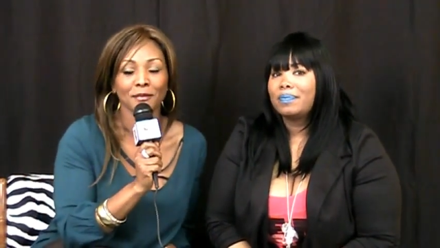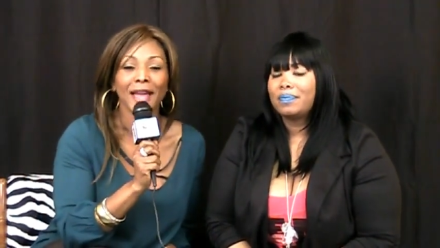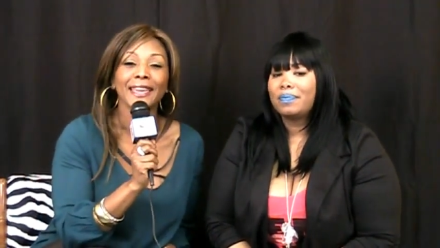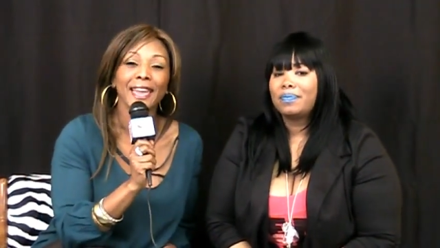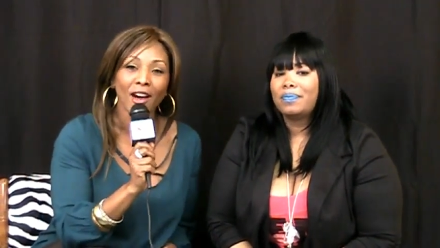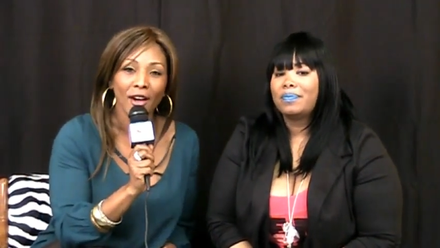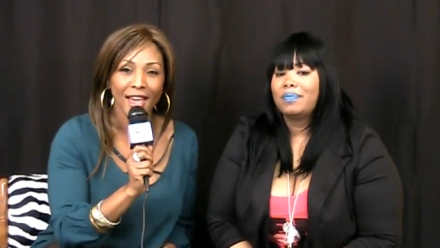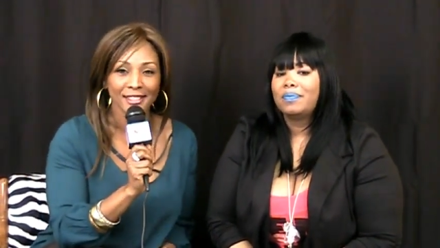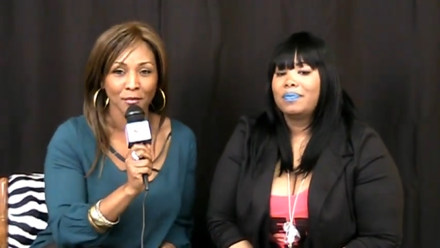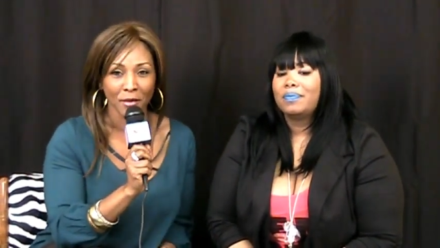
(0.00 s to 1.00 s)
Speaker 1: Michael
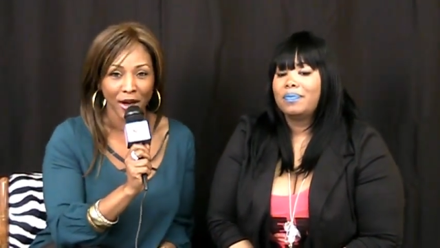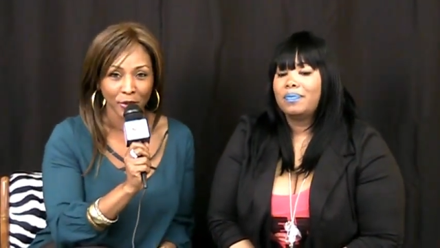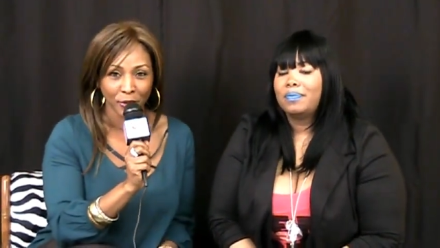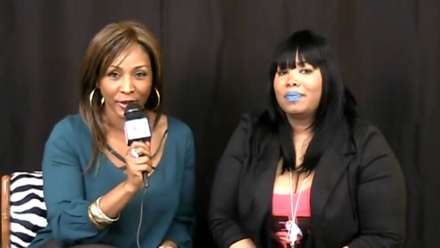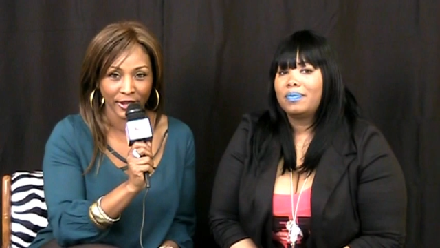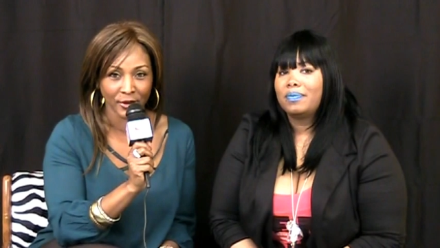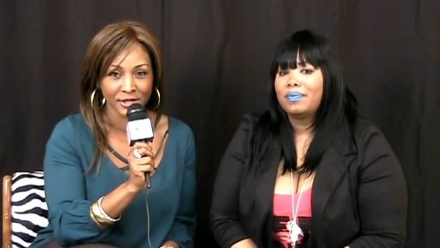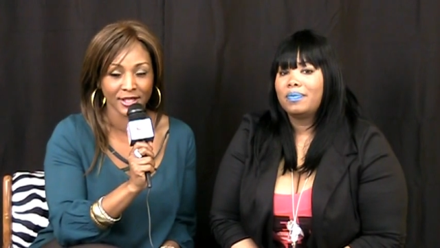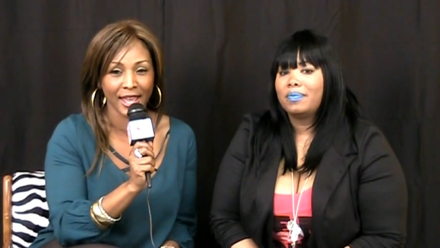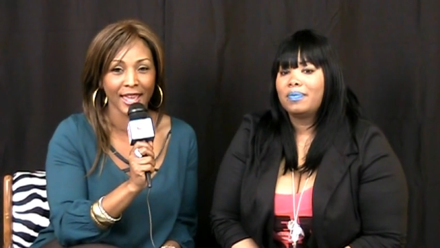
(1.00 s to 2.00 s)
has a model here
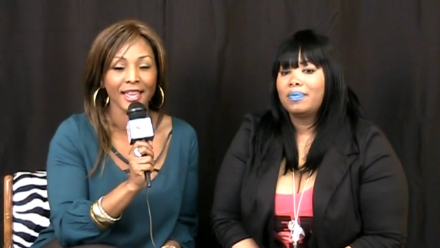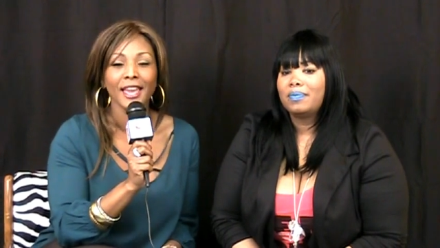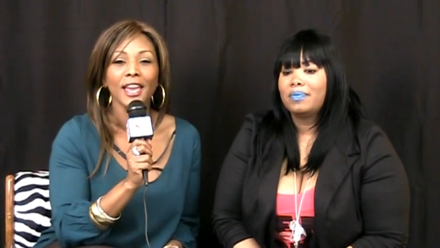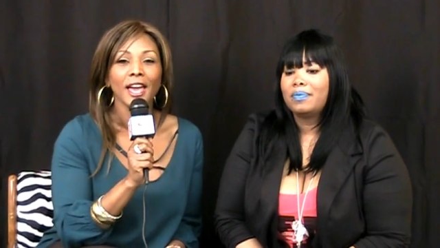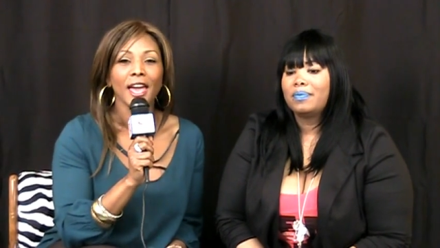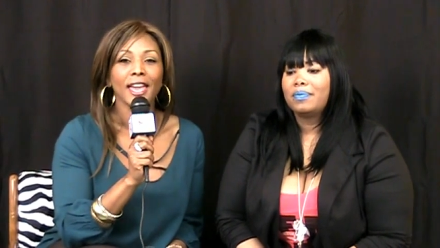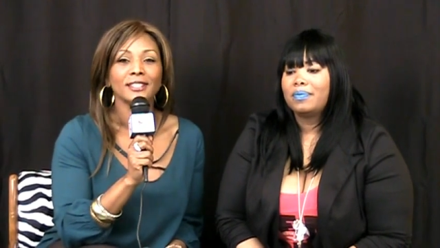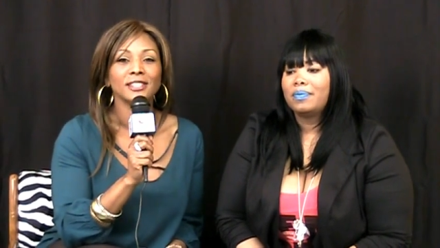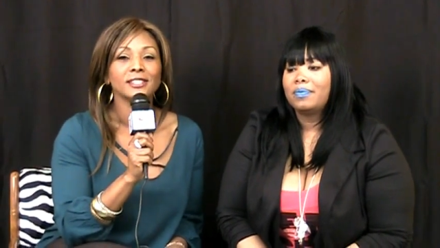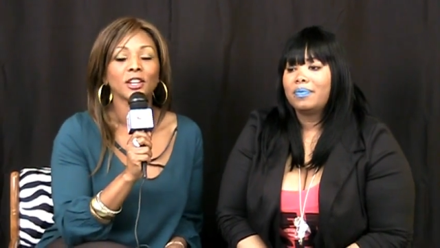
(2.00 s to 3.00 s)
today, and
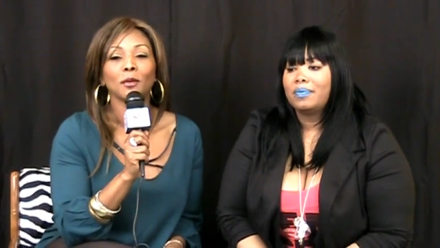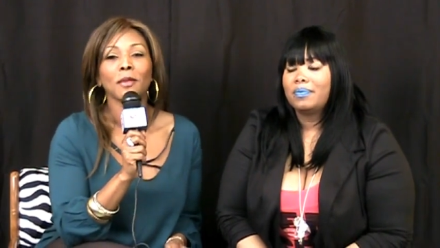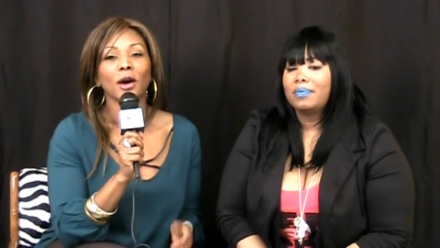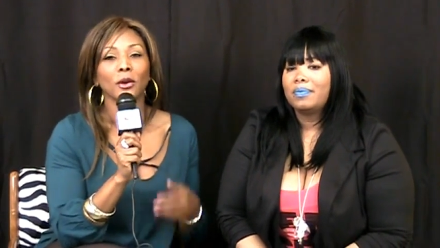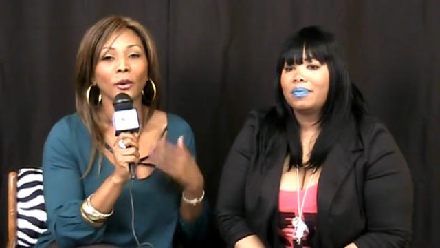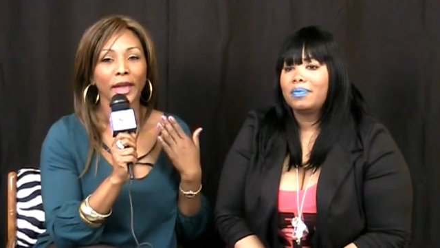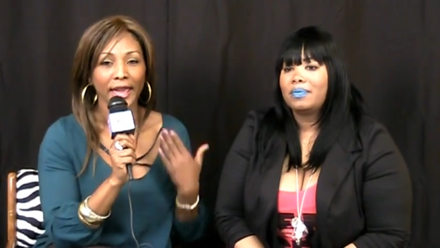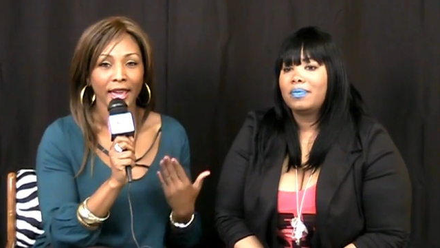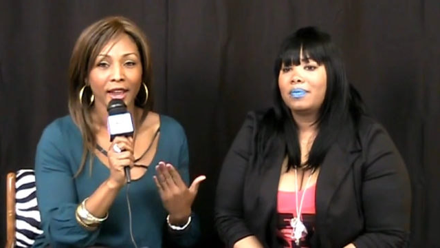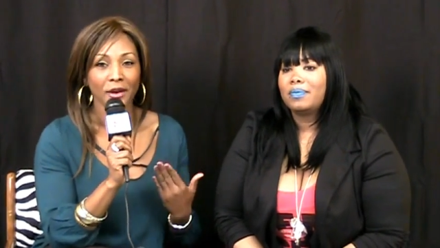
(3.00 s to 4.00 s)
she's going to model
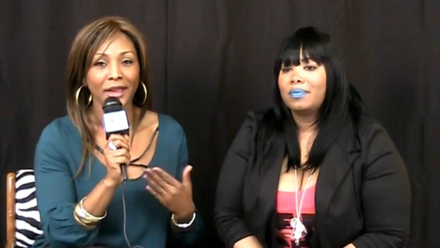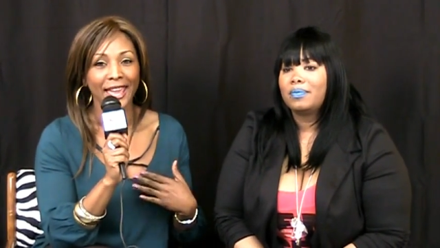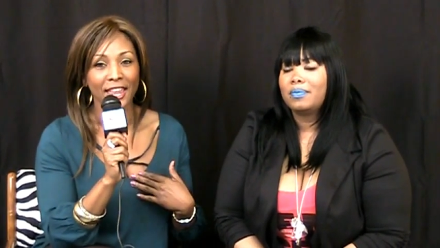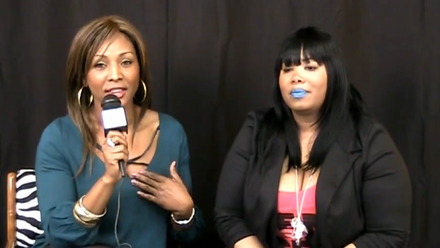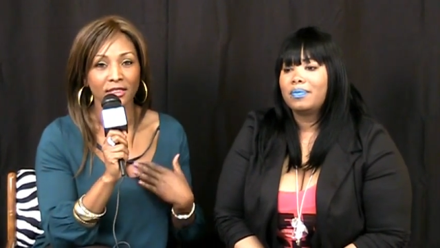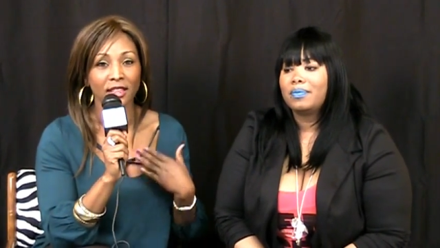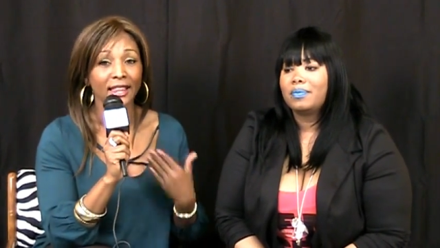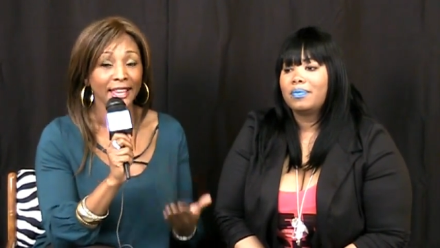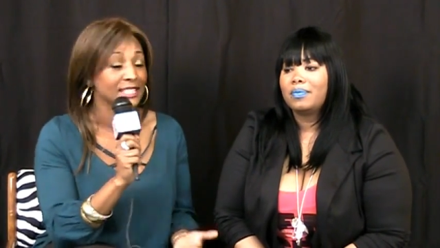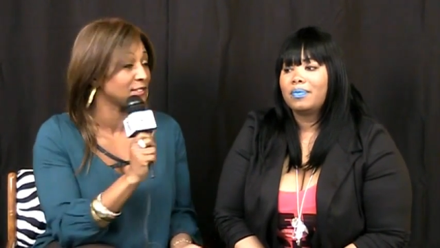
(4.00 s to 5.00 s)
hair in the
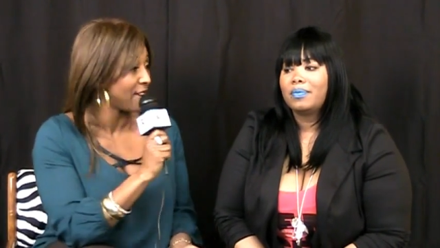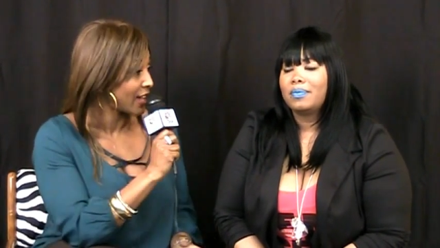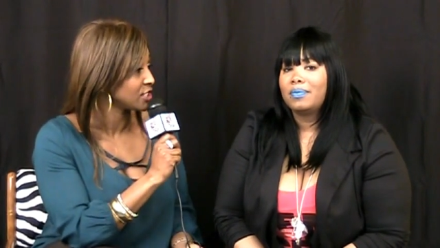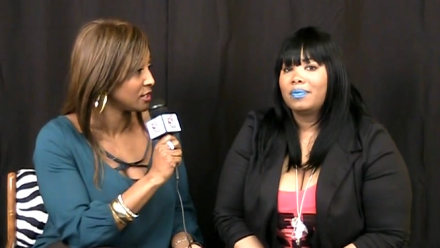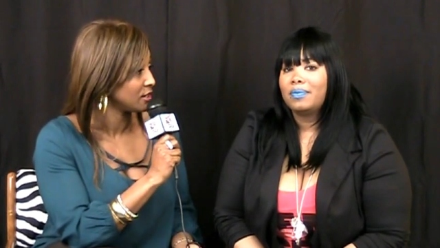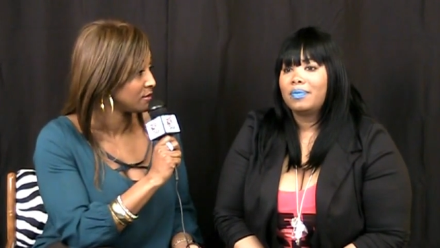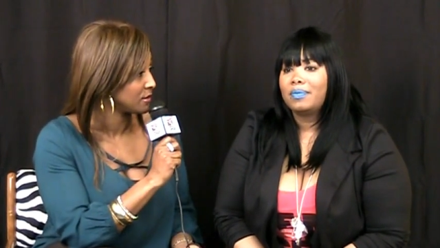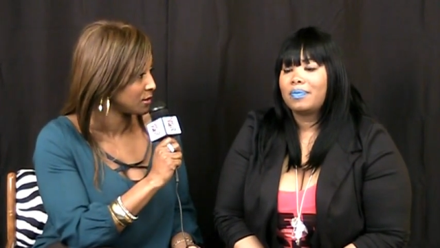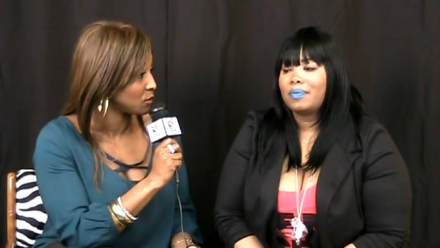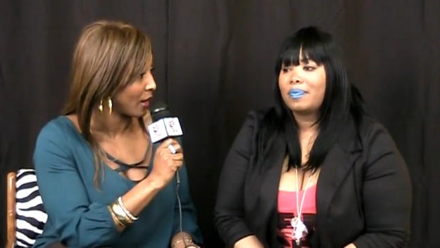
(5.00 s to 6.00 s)
latest fashion
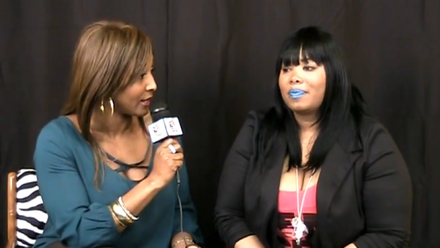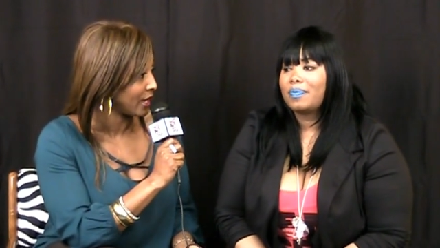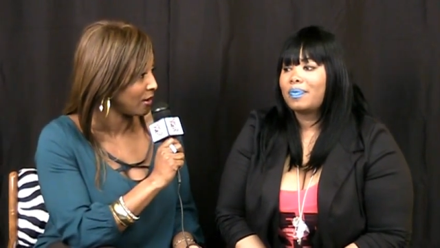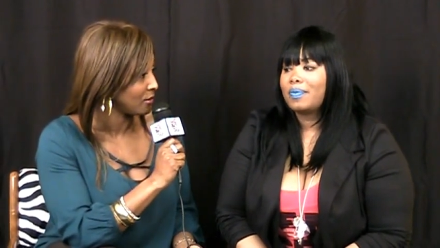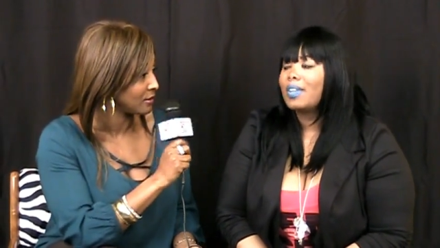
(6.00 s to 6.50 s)
right now?